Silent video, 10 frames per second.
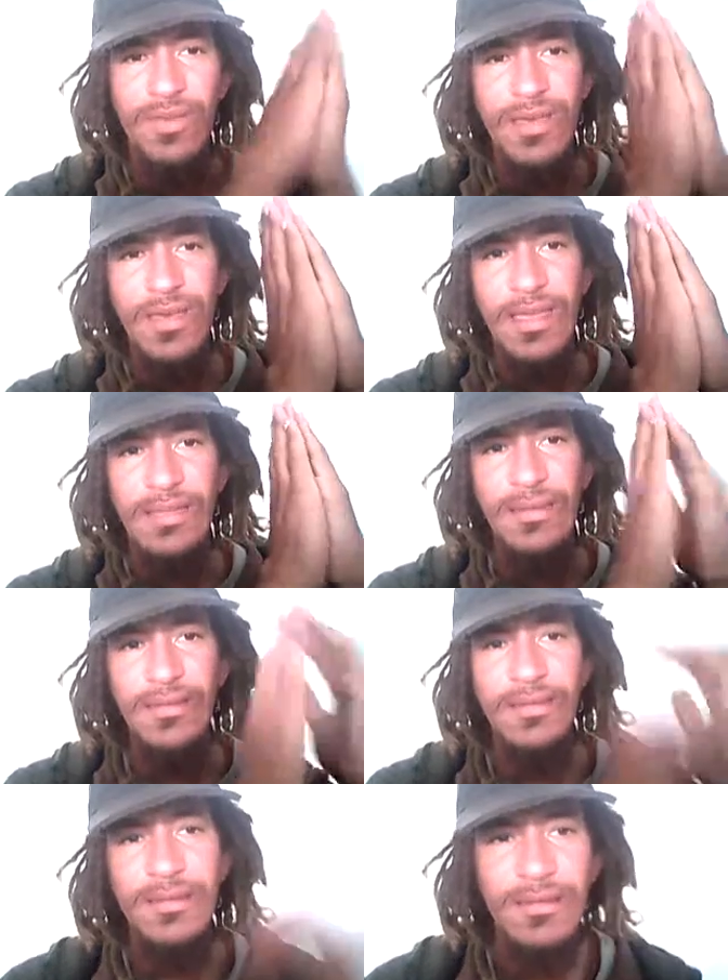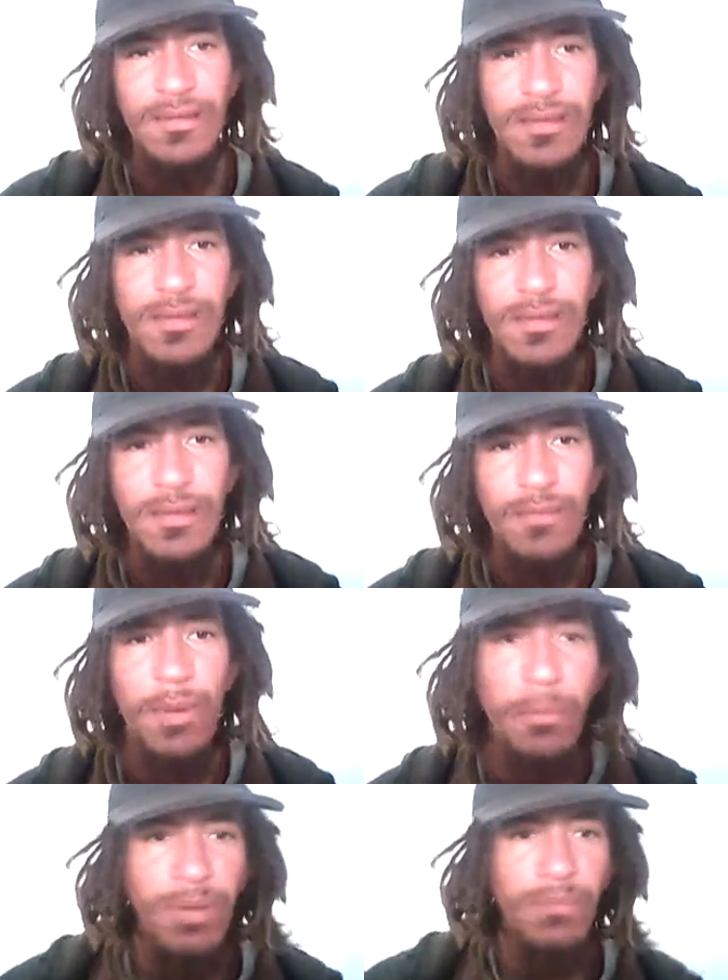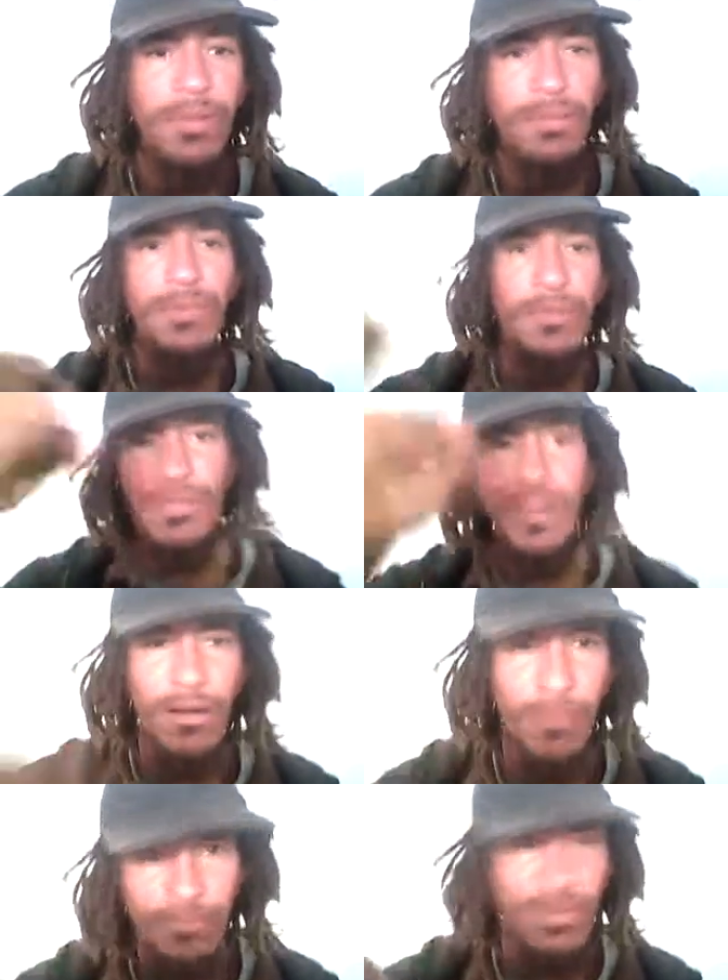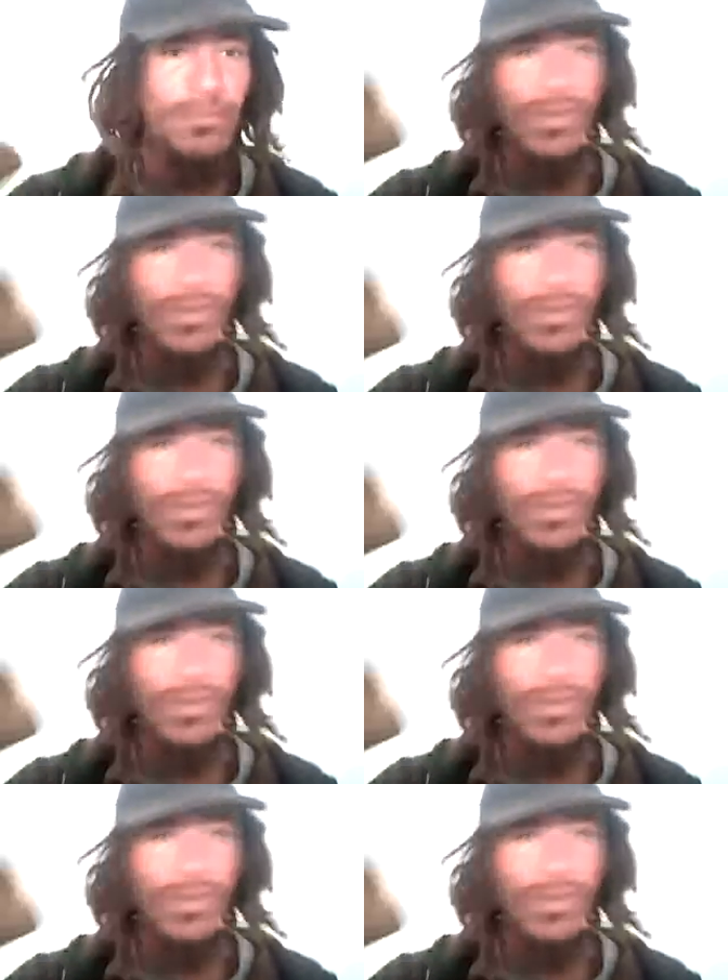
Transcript: behind. Boom, boom, boom, boom, boom, boom,